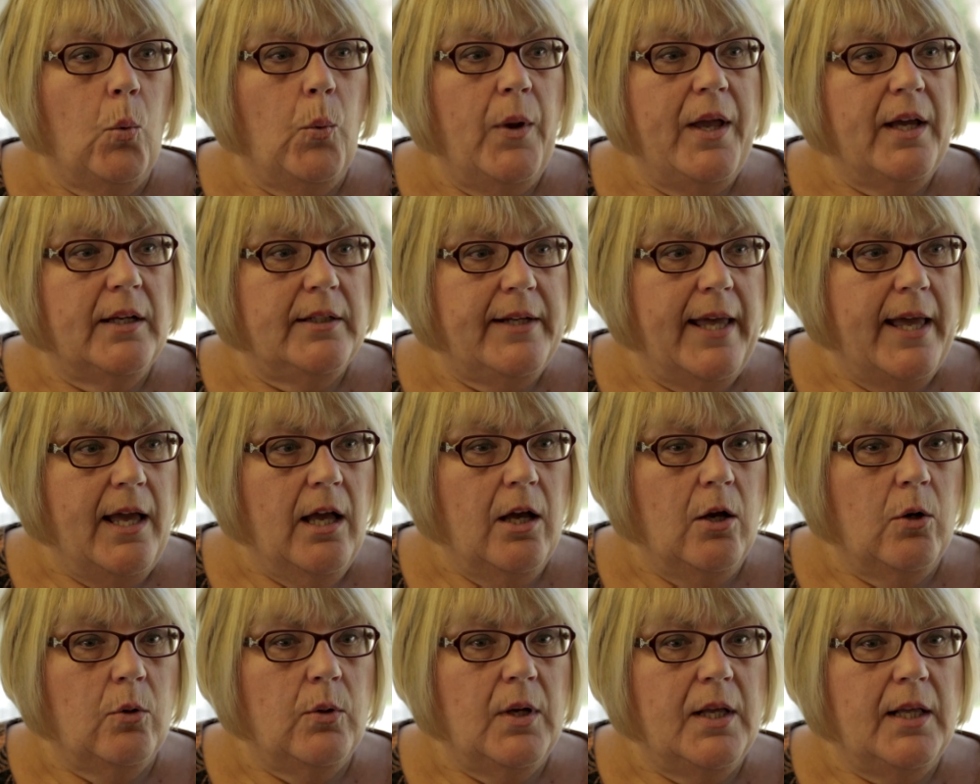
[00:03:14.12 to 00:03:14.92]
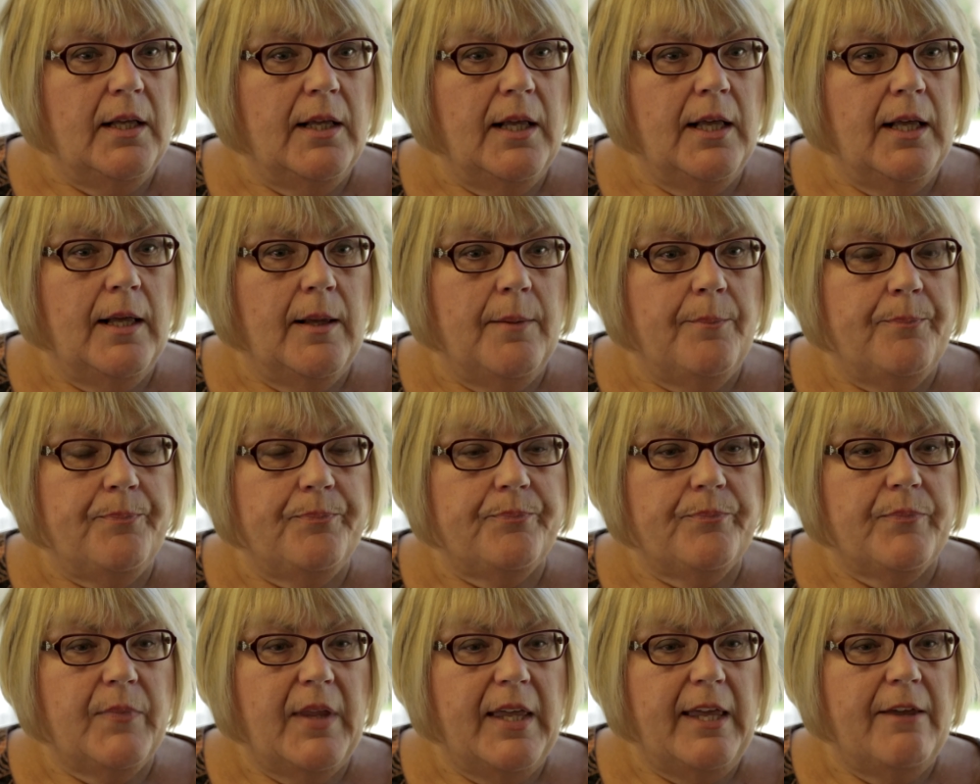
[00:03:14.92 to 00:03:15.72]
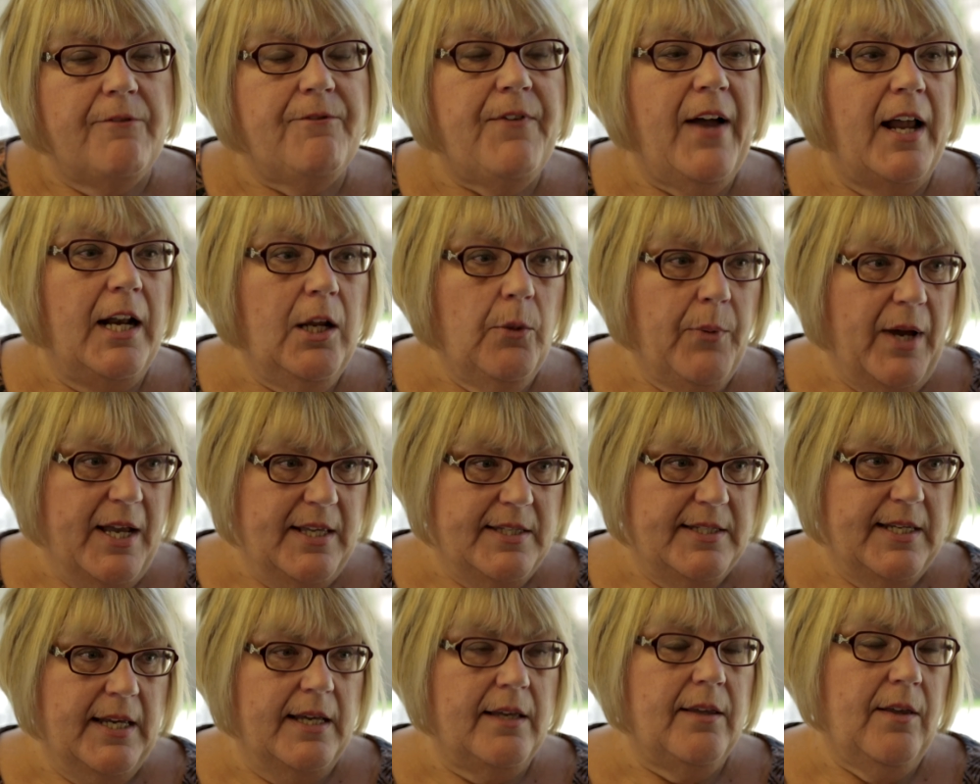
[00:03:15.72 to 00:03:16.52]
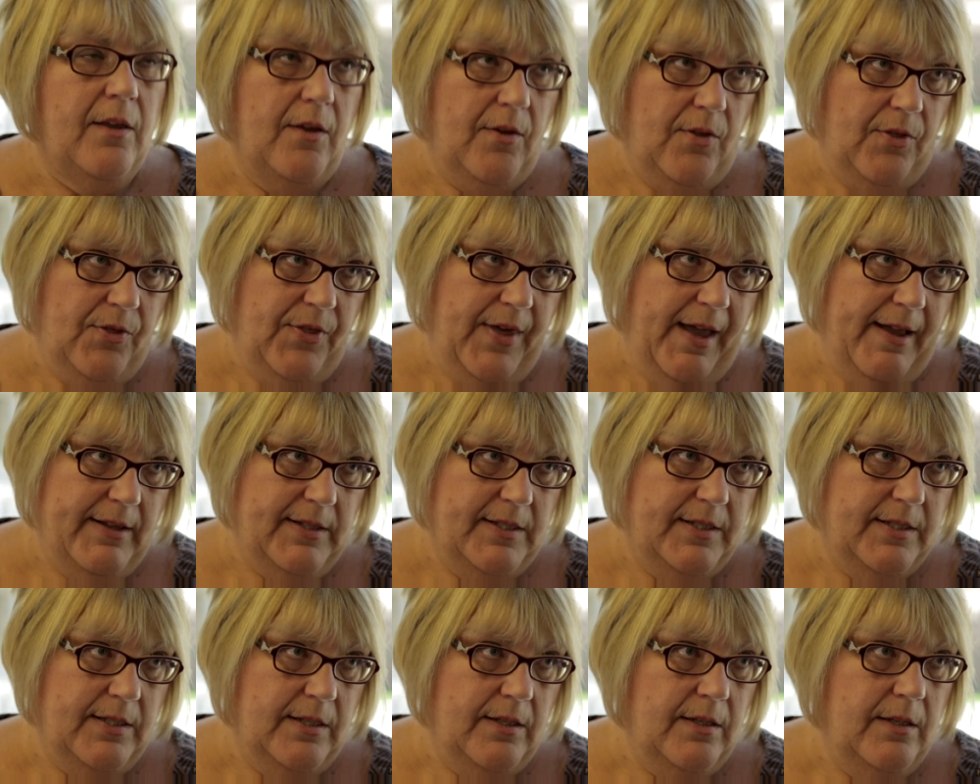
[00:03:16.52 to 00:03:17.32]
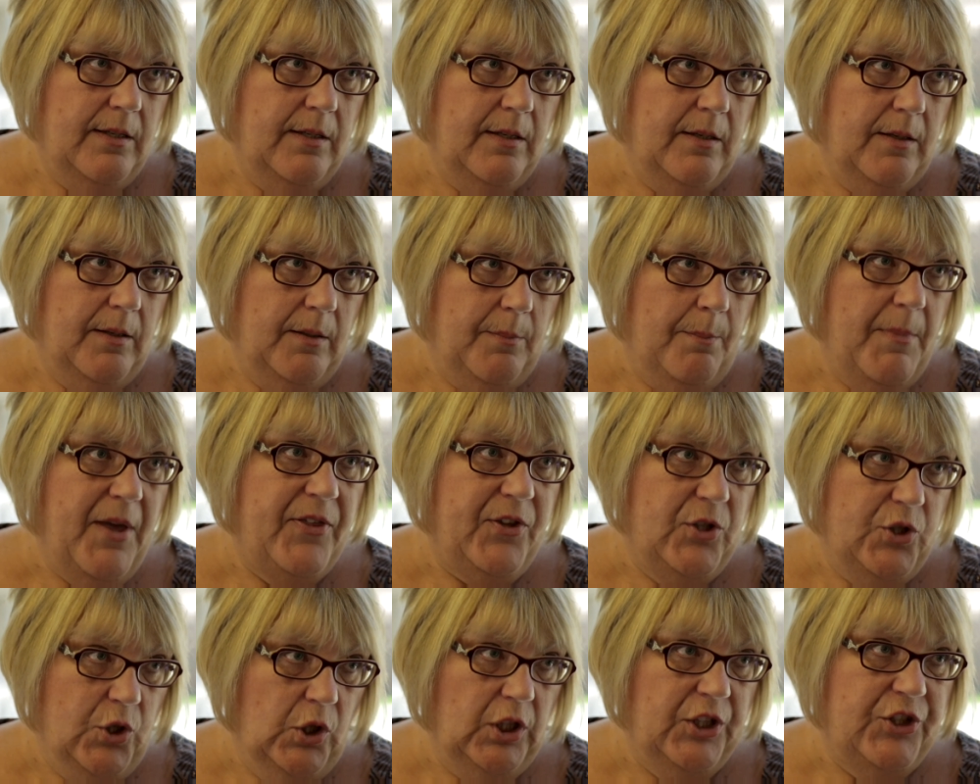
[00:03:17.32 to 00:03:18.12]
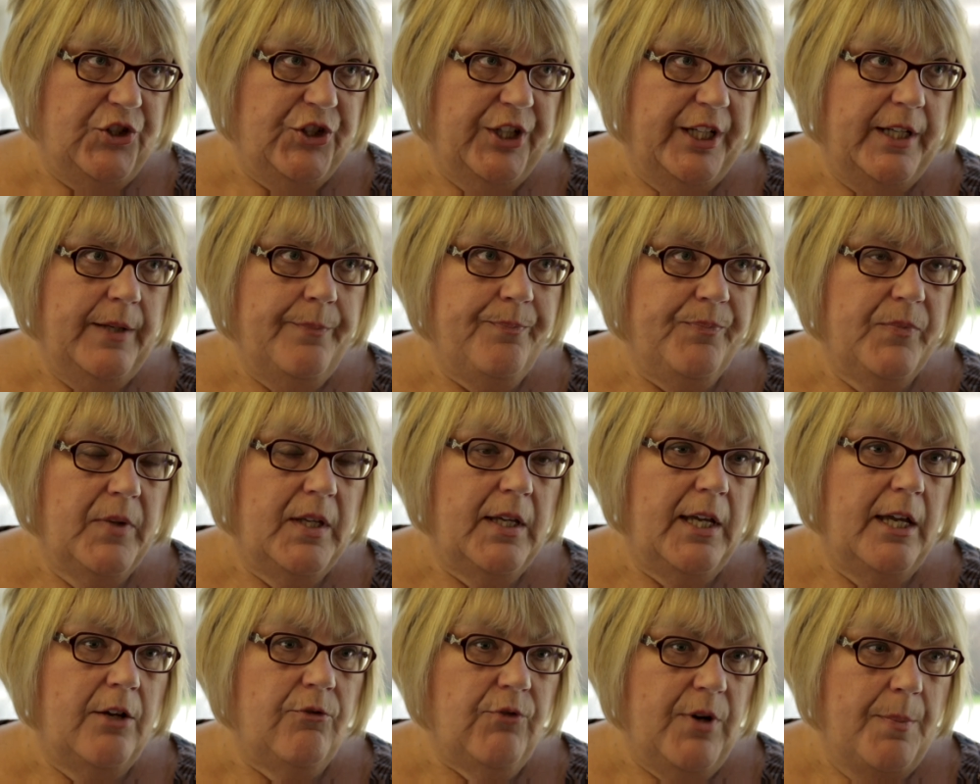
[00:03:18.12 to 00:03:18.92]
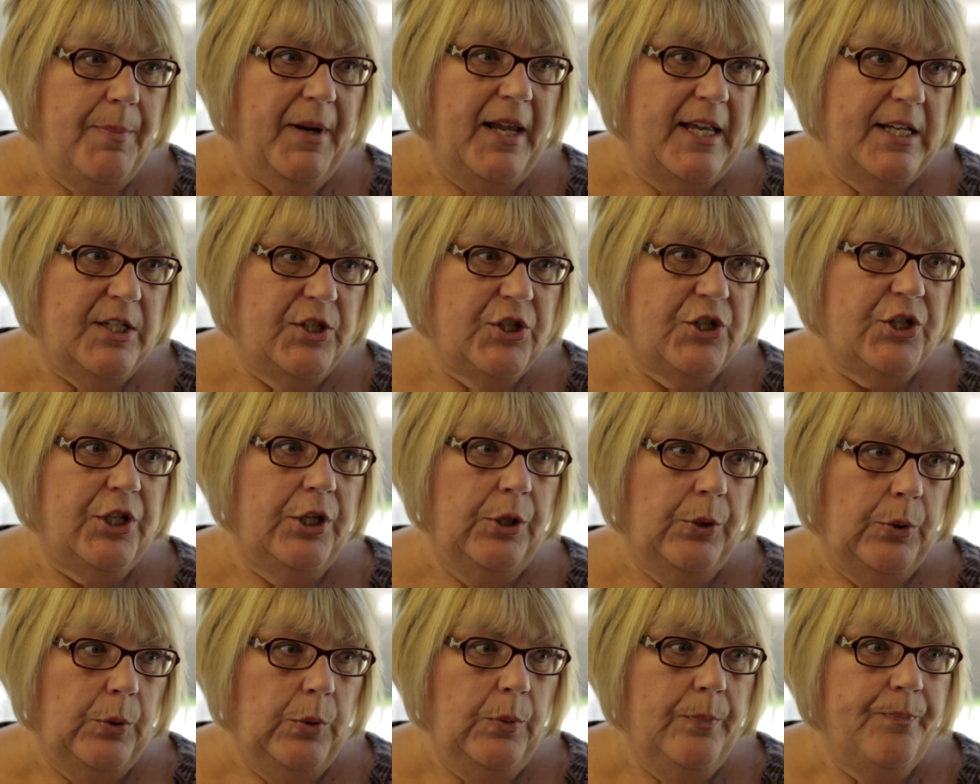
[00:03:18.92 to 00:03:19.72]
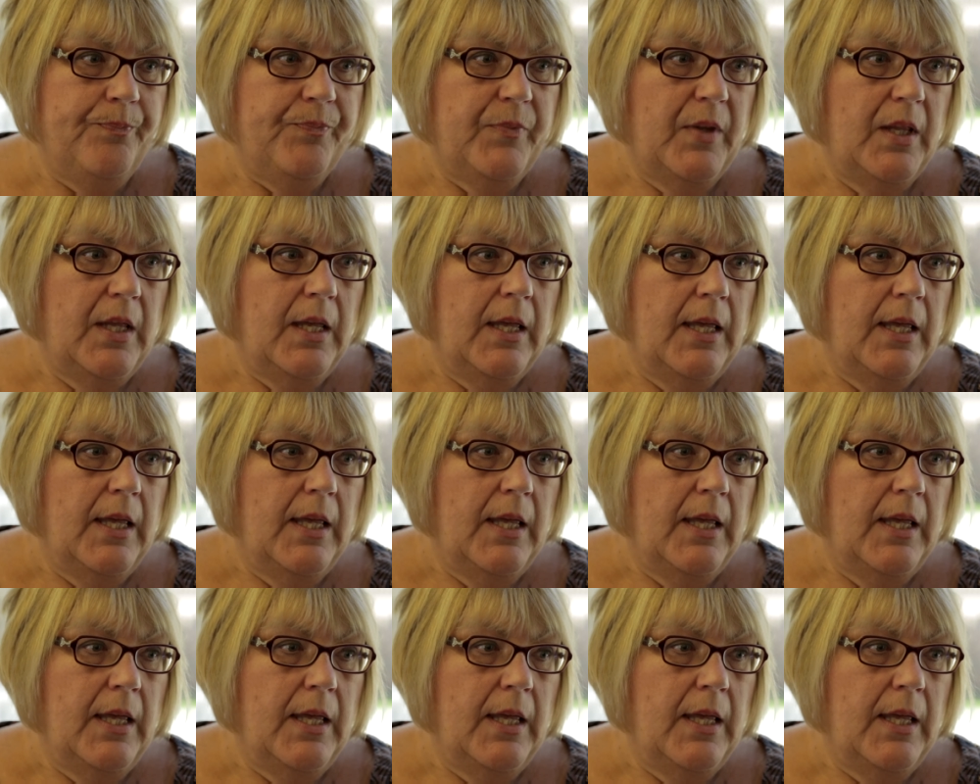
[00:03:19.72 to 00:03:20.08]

We are now evaluating that methodology in Replace 2,